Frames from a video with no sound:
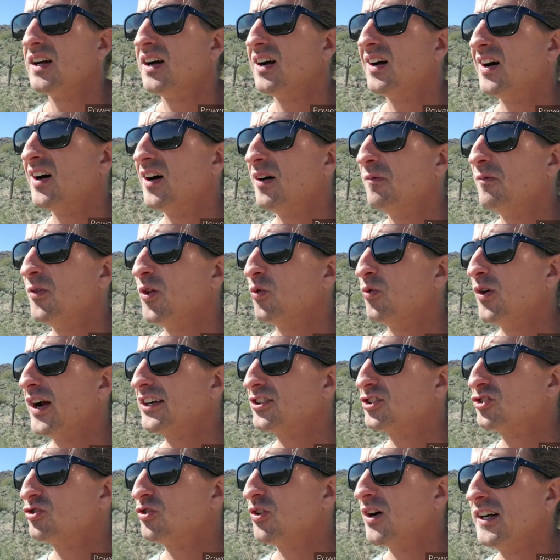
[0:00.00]
Um, the
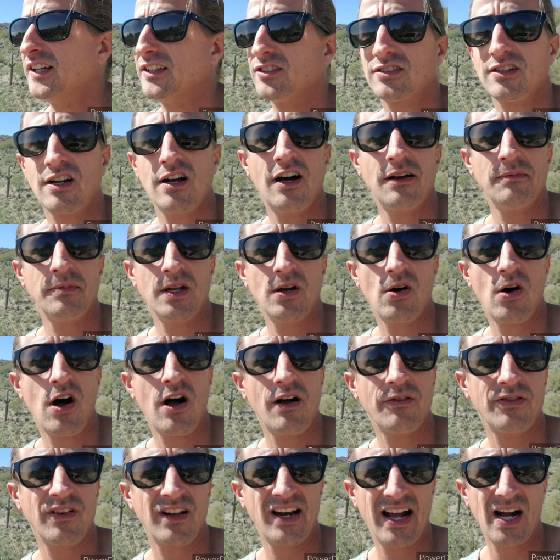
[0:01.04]
restaurant has cut me
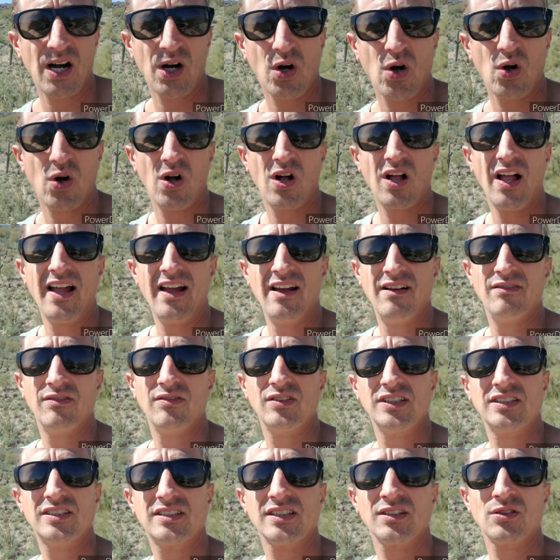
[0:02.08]
off on alcohol
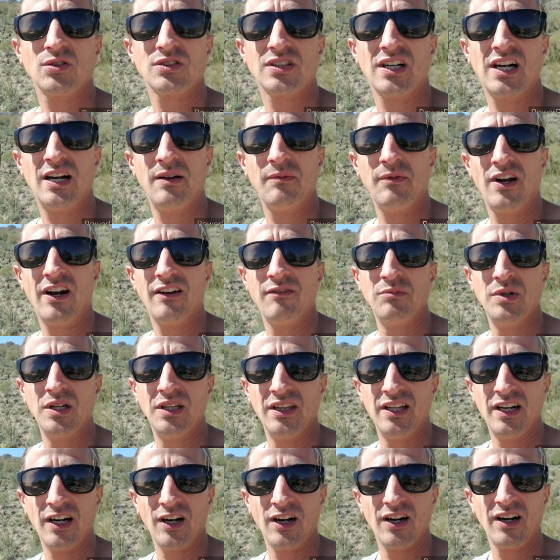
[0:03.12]
every single time that I've
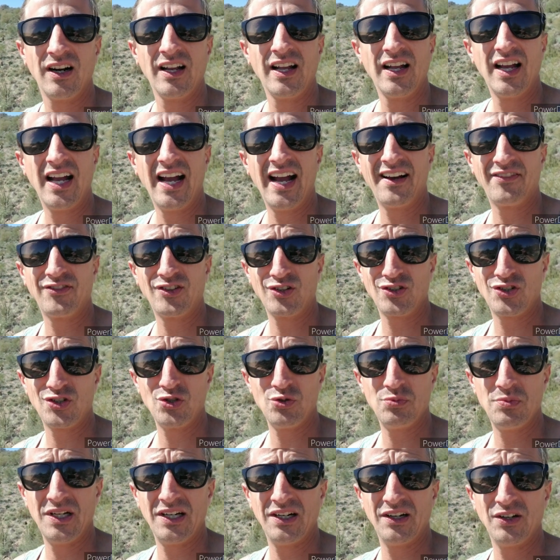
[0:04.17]
been there after
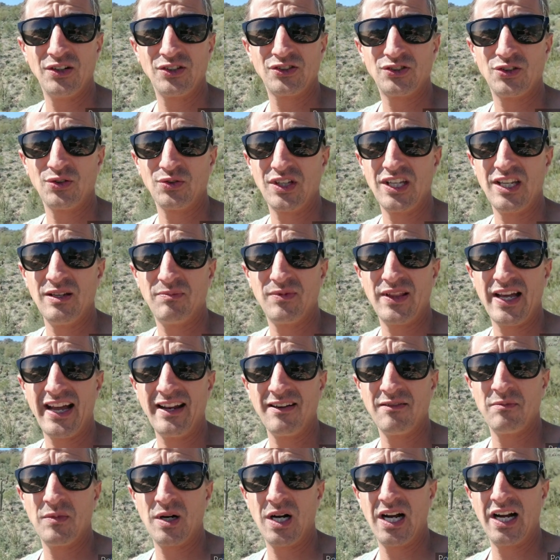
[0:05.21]
two beers, so keep
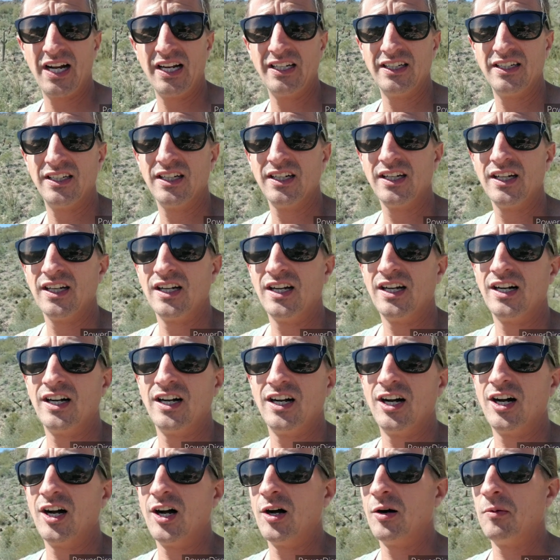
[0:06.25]
that in mind.
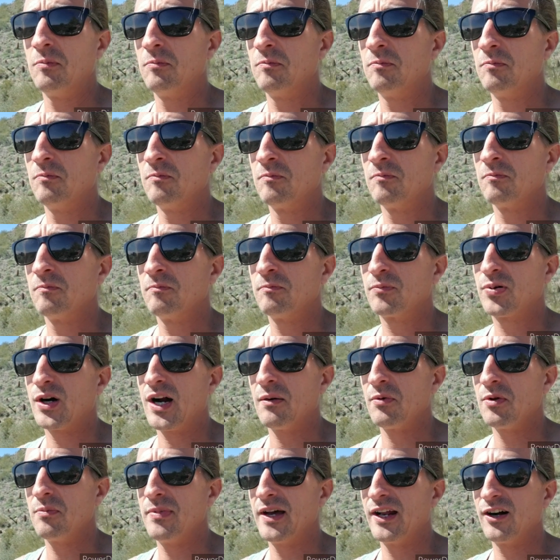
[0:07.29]
Um,
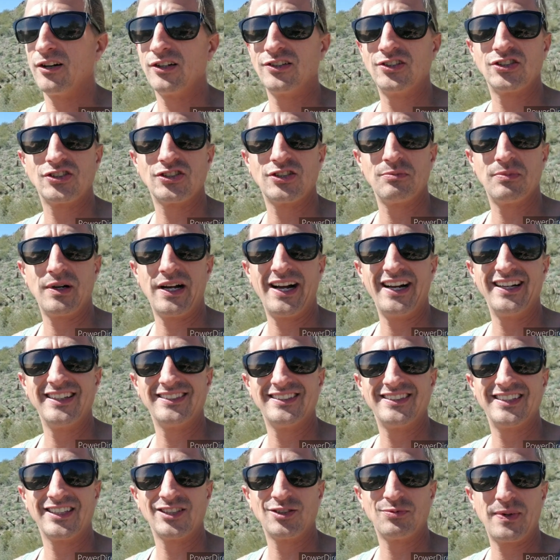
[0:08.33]
probably better just to buy a
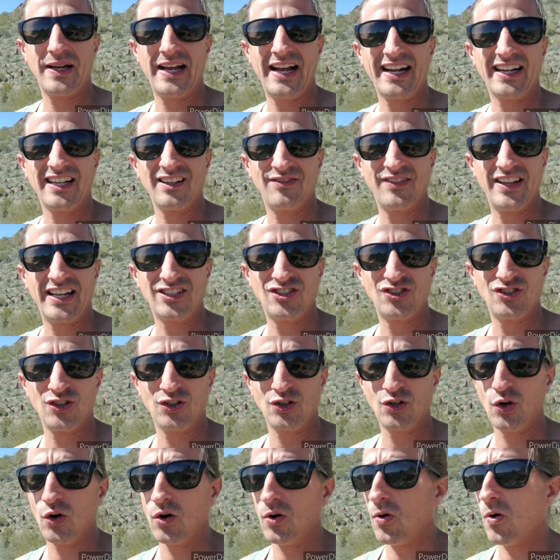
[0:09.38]
six-pack if that's your
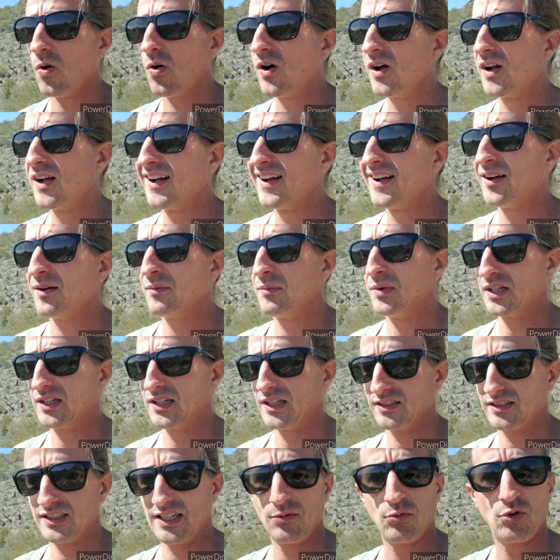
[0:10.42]
goal,
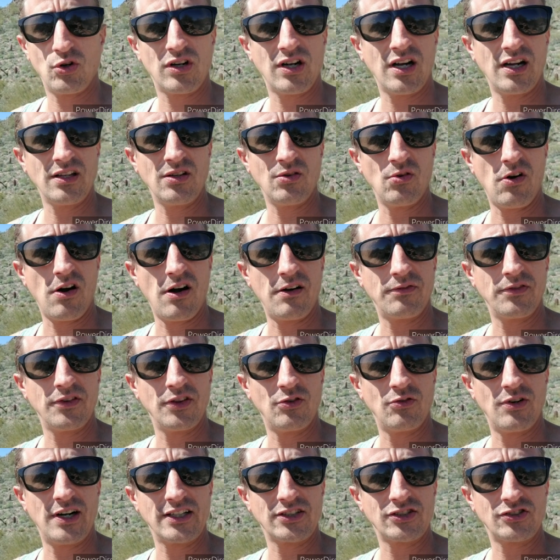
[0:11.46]
because they will cut you off in
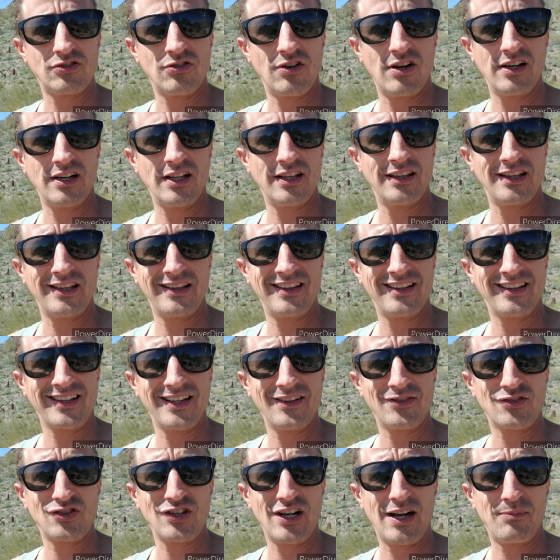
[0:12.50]
the restaurant, and then the
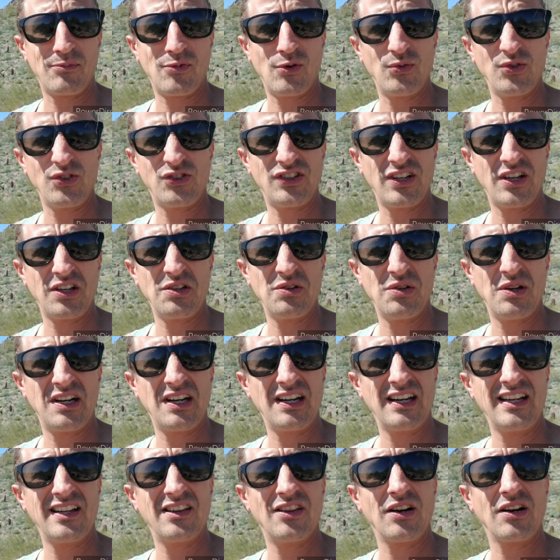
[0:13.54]
gift shop won't sell you
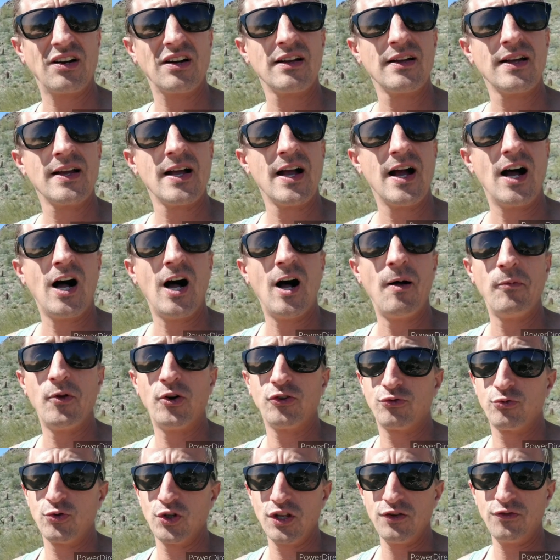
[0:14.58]
any either. Um,
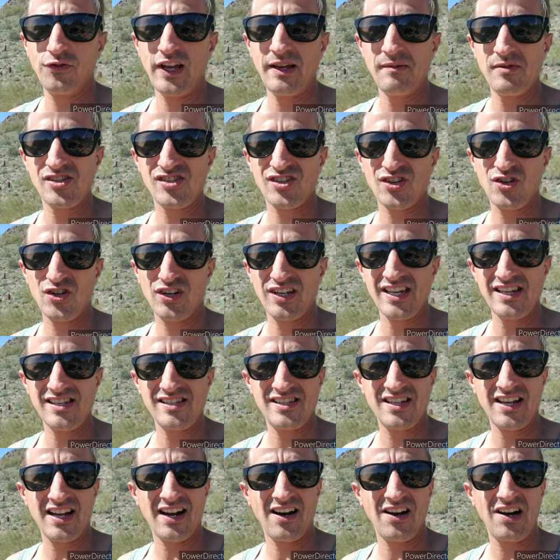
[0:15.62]
there's really famous
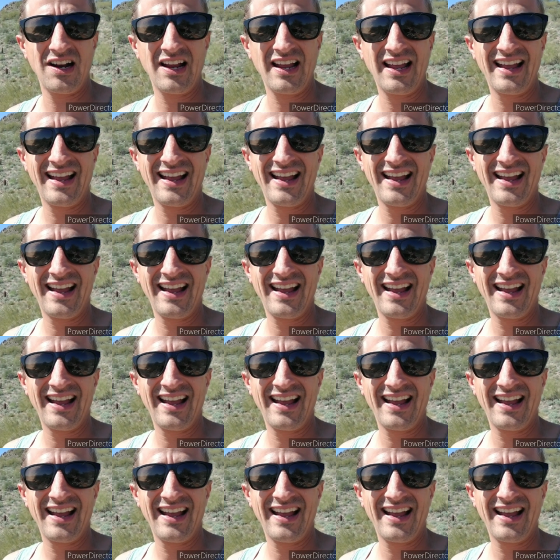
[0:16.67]
cookies there.